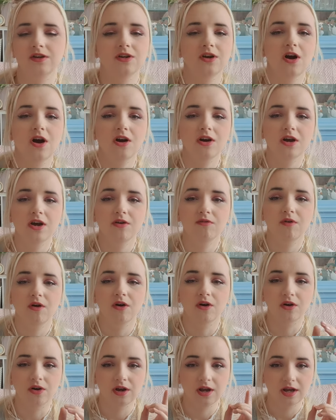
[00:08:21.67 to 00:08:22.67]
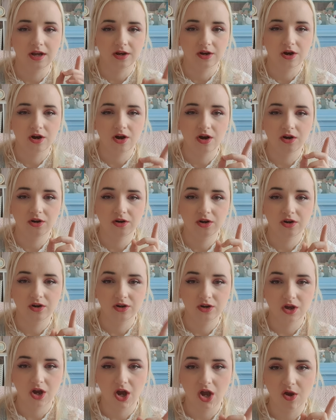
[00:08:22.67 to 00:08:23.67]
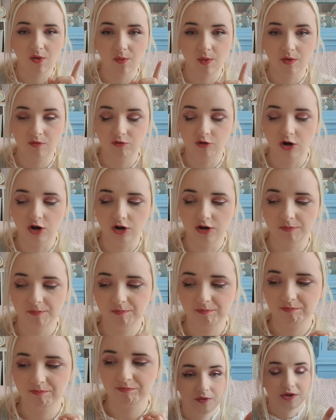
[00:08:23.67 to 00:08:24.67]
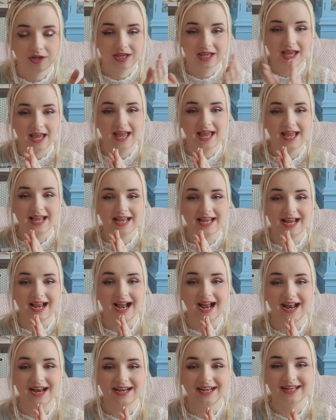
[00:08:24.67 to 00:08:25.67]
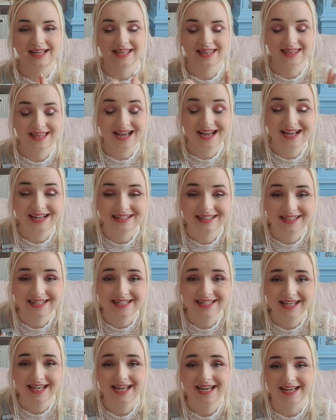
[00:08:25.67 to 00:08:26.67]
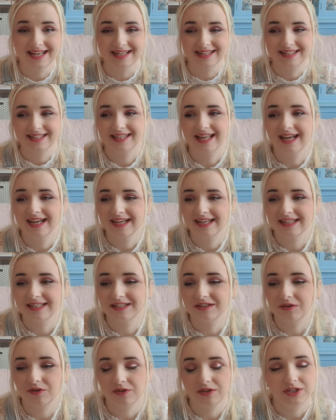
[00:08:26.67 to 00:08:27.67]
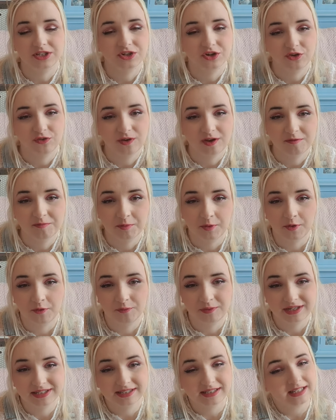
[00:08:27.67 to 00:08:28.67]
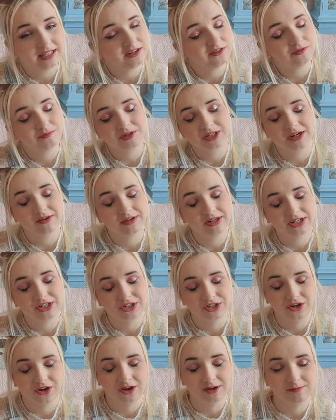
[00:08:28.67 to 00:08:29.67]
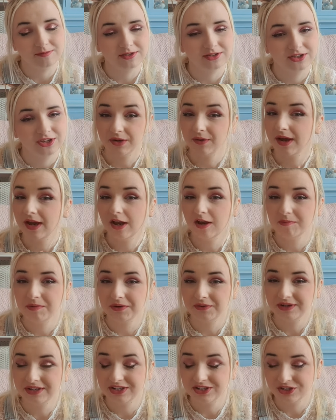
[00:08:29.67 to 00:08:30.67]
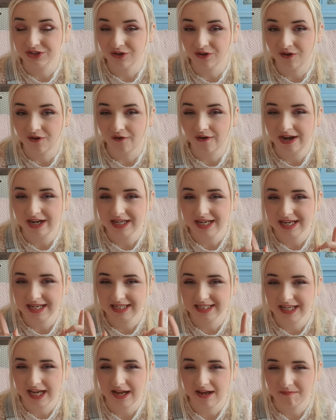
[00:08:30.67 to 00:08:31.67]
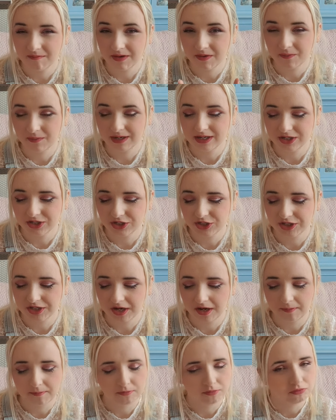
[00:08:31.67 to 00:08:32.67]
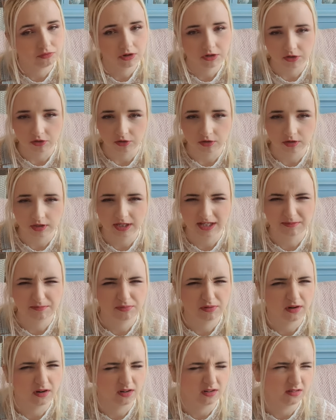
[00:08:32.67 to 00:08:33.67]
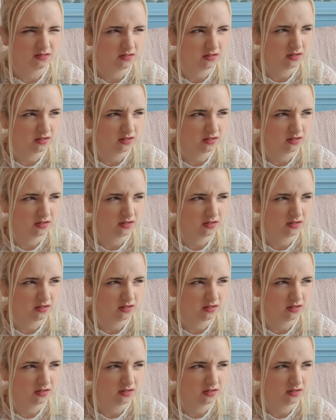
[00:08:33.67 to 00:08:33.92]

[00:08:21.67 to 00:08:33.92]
Can't go wrong. Can't go wrong. Okay, and that is it. That is all the stuff I've bought recently from charity shops. I hope you enjoyed. Tell me which product, what